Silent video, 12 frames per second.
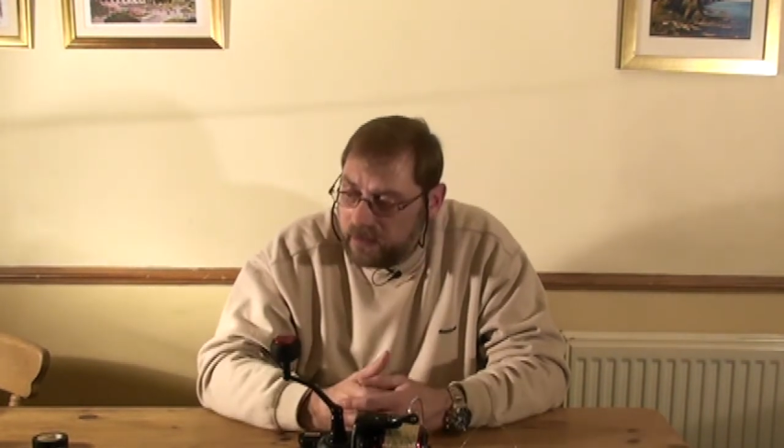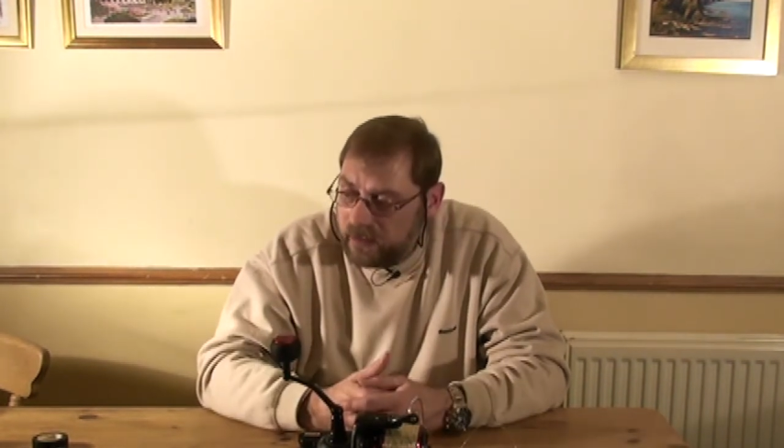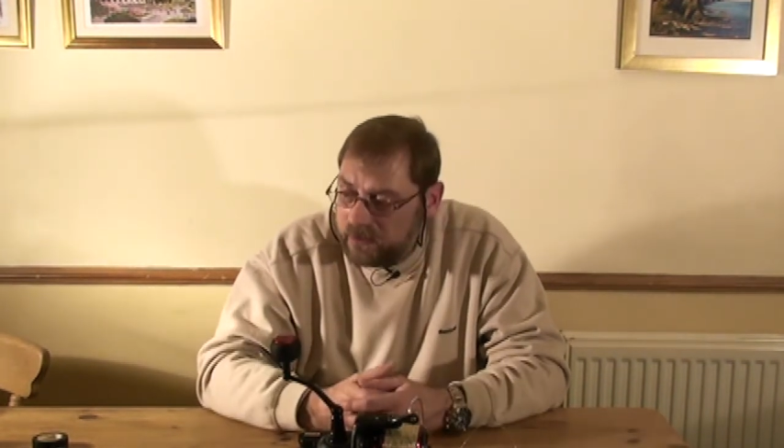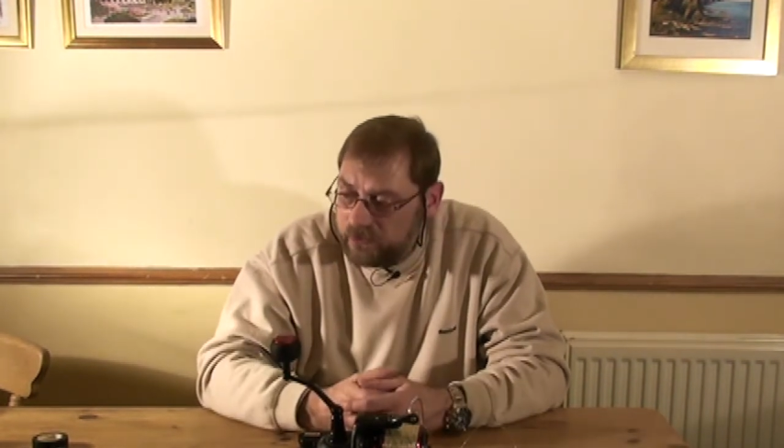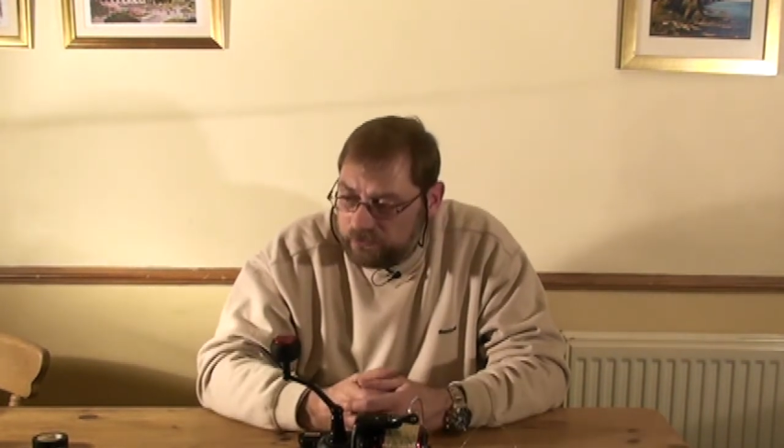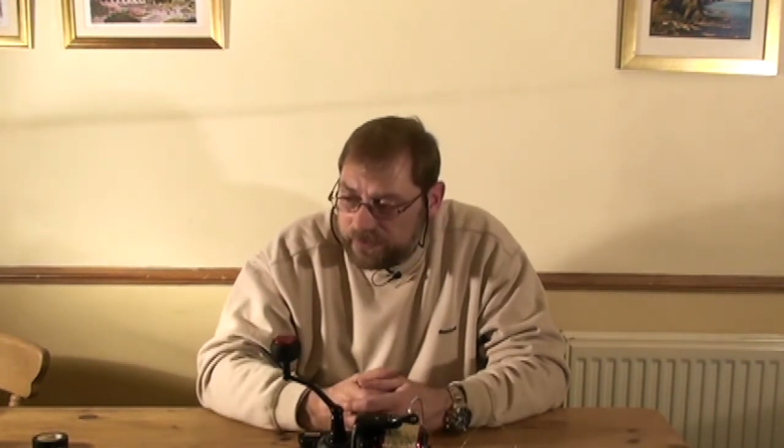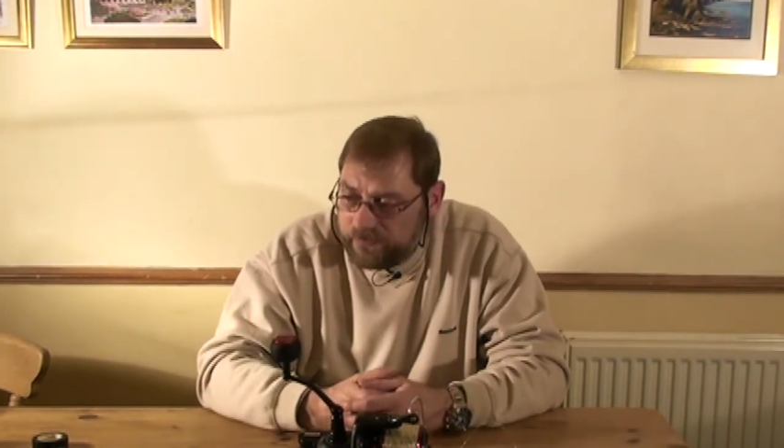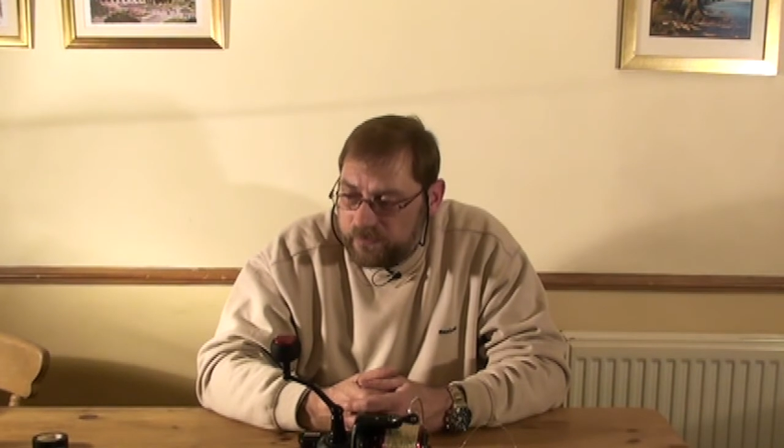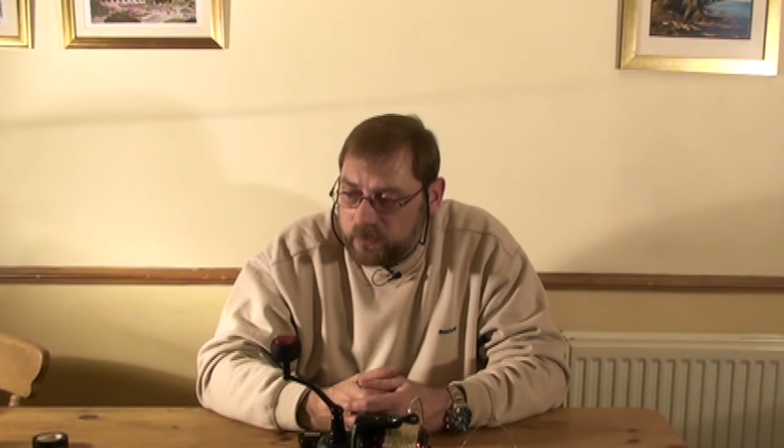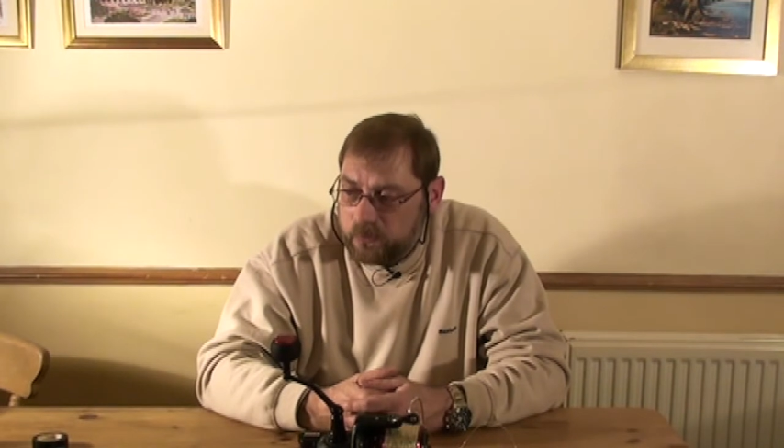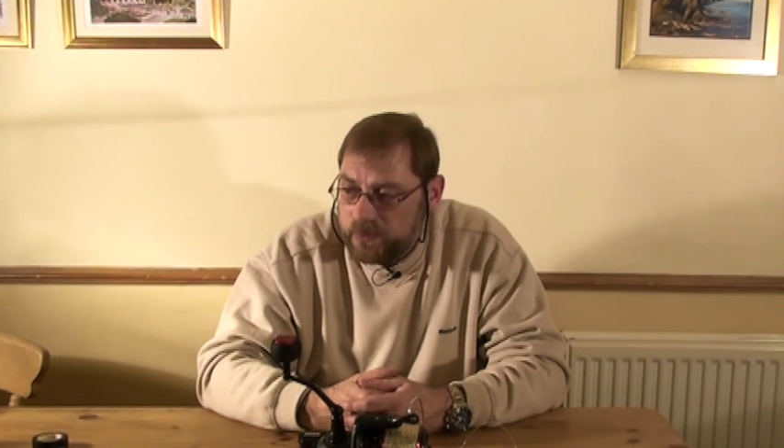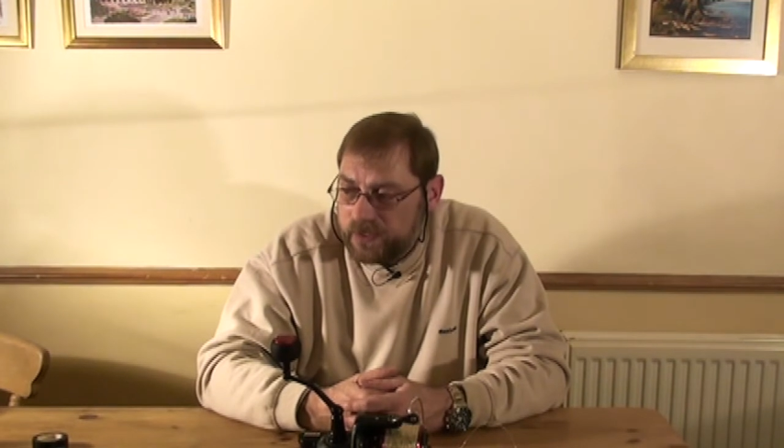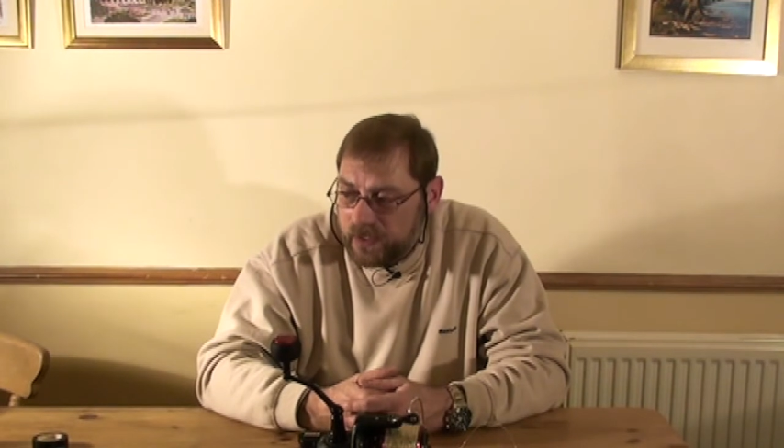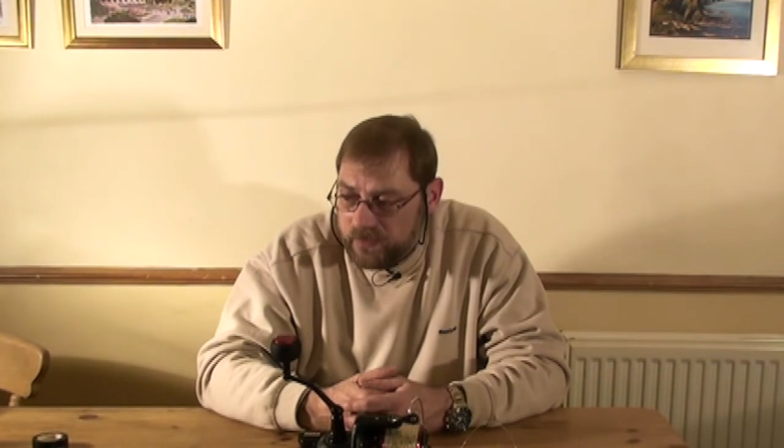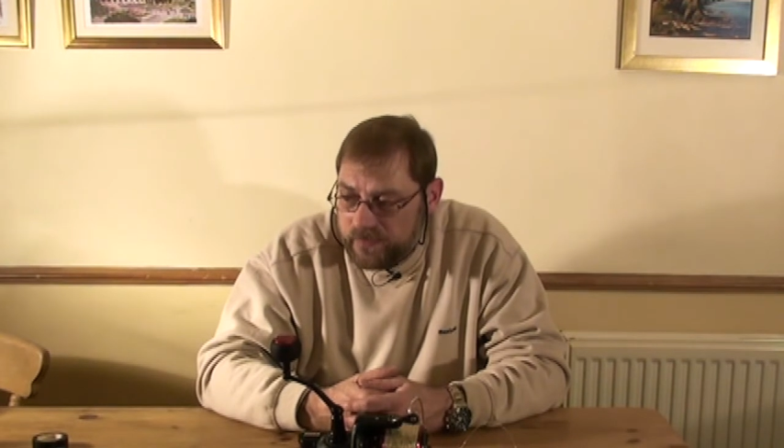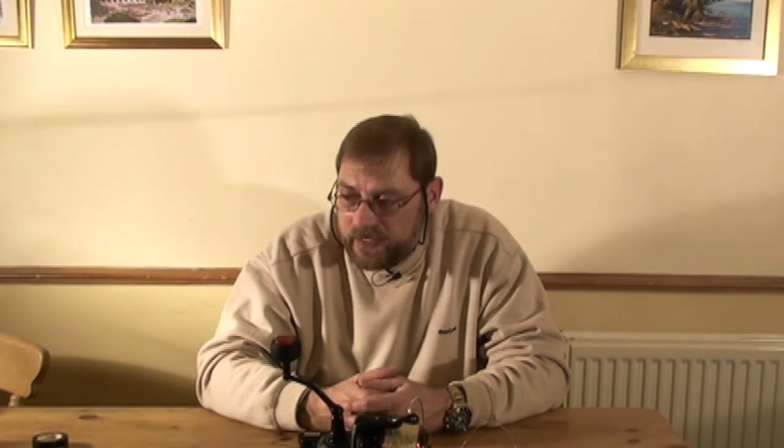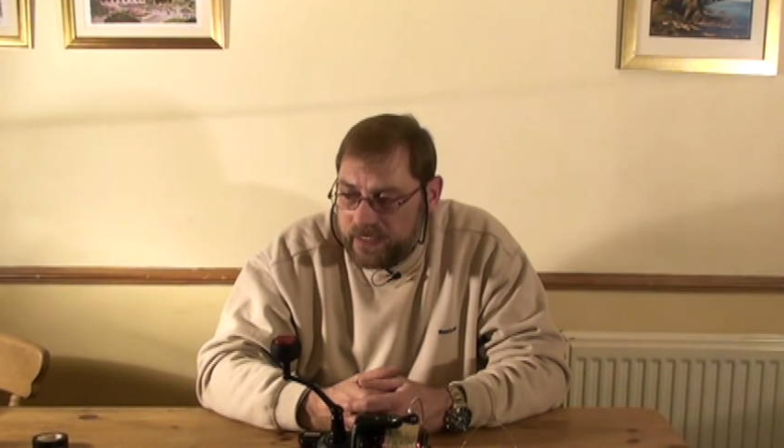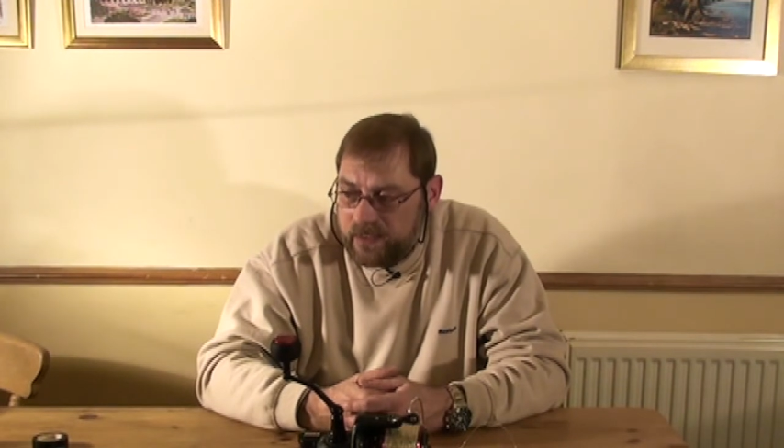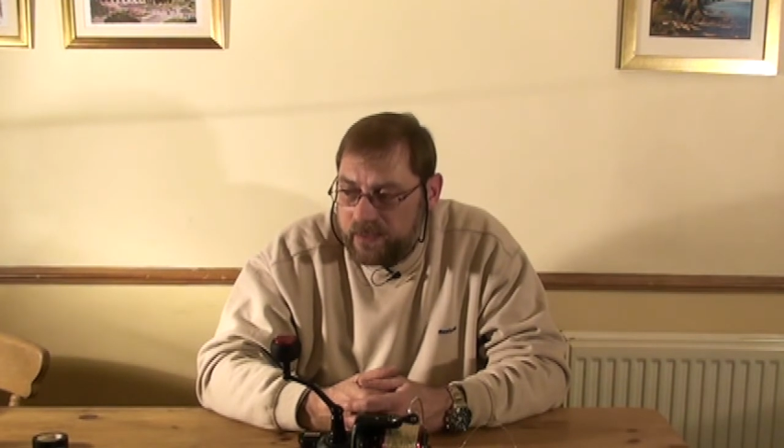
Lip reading: a straightforward over the head